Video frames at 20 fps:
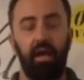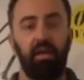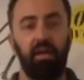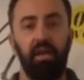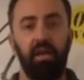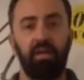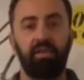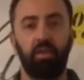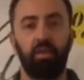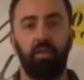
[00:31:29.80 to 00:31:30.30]

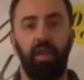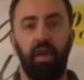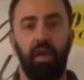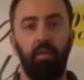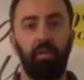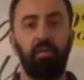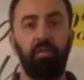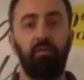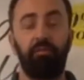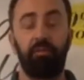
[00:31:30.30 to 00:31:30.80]
so
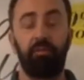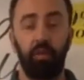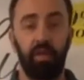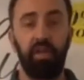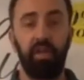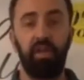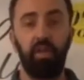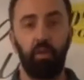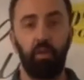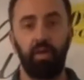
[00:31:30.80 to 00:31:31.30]
that'll be fully
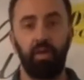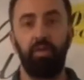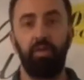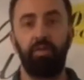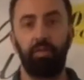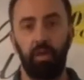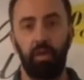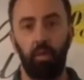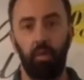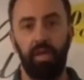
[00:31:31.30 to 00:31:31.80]
cured in
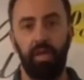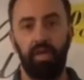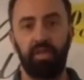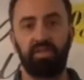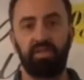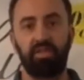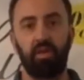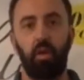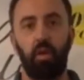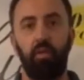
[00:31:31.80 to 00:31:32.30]
3
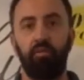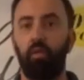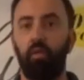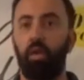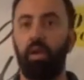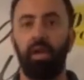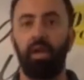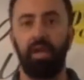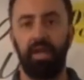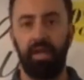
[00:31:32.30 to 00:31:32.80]
weeks. So
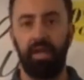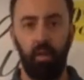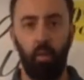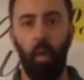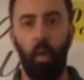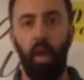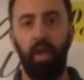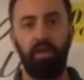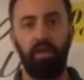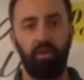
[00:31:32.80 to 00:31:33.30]
avoid it getting
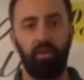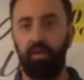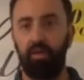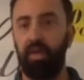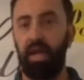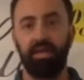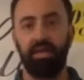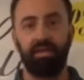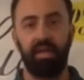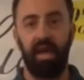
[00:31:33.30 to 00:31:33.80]
wet during
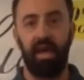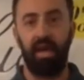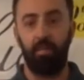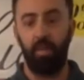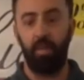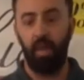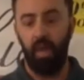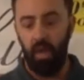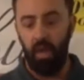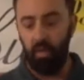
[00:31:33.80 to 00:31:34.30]
that
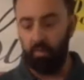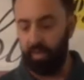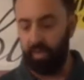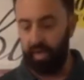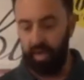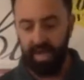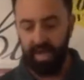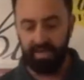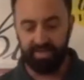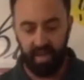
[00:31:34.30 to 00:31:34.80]
time.
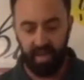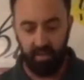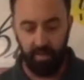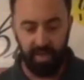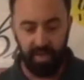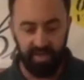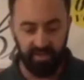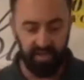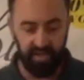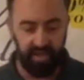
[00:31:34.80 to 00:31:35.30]
But as I
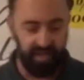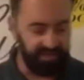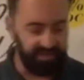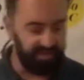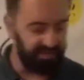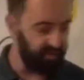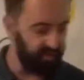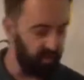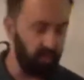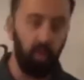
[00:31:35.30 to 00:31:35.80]
mentioned,
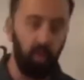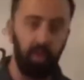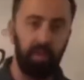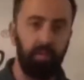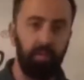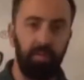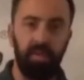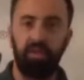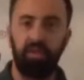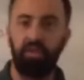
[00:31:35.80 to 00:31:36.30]
it's still going
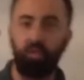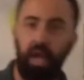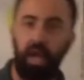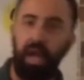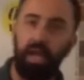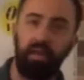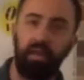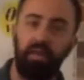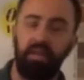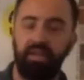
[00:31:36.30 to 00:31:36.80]
to be
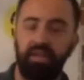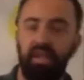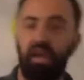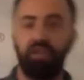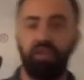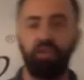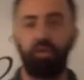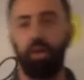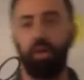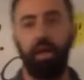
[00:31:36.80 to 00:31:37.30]
dry to the
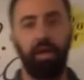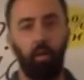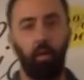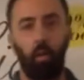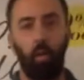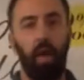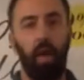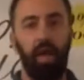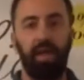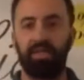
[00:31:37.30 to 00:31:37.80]
touch right
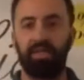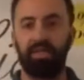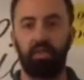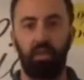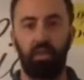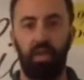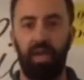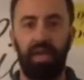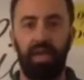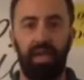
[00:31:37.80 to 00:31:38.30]
away.
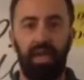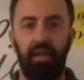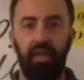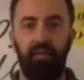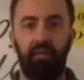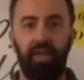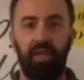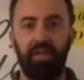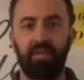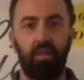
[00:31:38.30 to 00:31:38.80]
So like
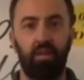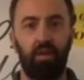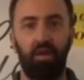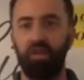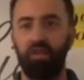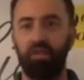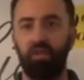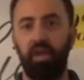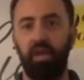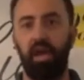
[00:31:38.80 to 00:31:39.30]
as long
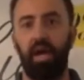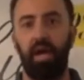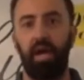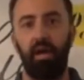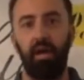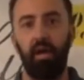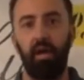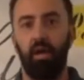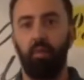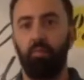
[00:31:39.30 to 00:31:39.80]
as you're not
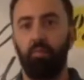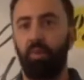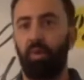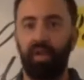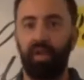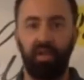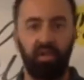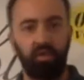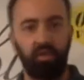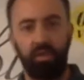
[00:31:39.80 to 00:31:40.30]

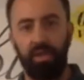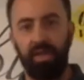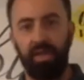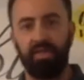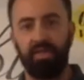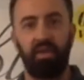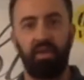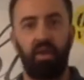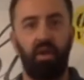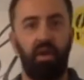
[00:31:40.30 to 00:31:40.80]
putting
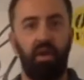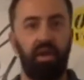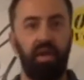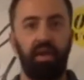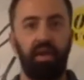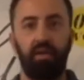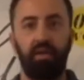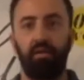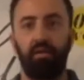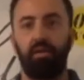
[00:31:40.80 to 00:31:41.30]
drinks on
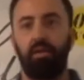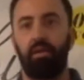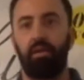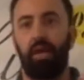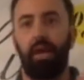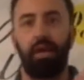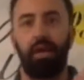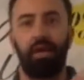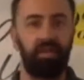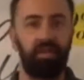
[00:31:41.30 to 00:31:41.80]
it,
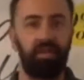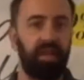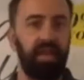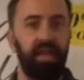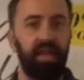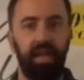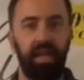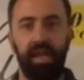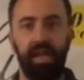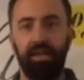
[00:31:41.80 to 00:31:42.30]

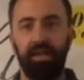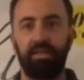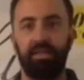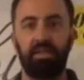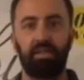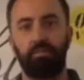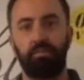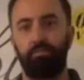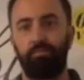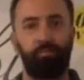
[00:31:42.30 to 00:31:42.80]
cleaning it,
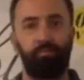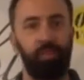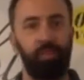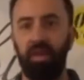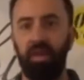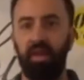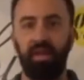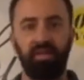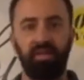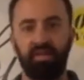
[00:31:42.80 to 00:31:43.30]

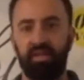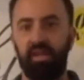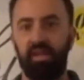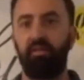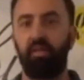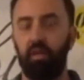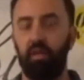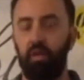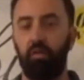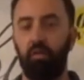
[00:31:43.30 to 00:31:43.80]
spilling stuff
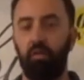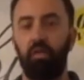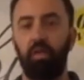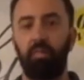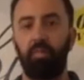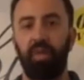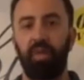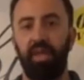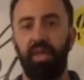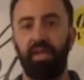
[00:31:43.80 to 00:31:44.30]
all over the
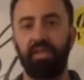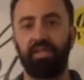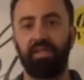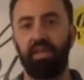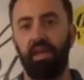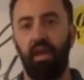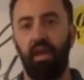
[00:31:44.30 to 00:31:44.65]
place,